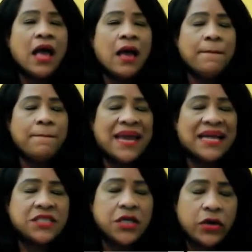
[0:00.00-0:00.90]

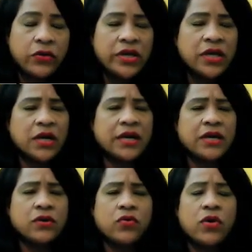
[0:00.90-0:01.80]
Bacteria
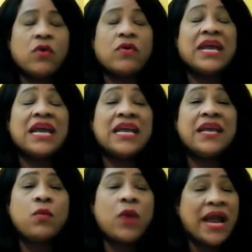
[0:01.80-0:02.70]
can grow
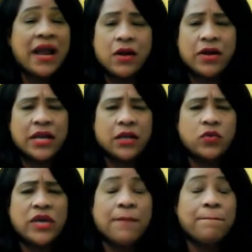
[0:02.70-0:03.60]
anywhere,
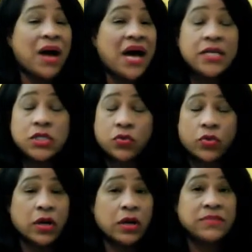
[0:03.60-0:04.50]
including body
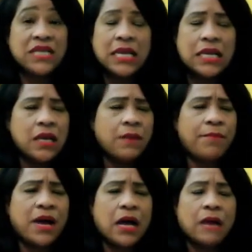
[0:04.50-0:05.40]
scrubs, lip
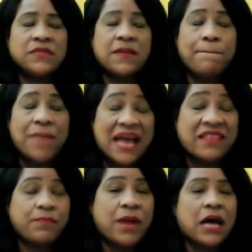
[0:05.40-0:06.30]
balms, bath
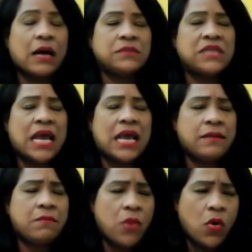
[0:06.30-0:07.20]
bombs,
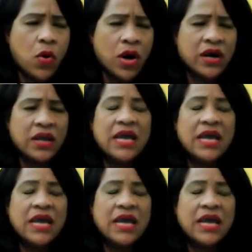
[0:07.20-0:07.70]
and more.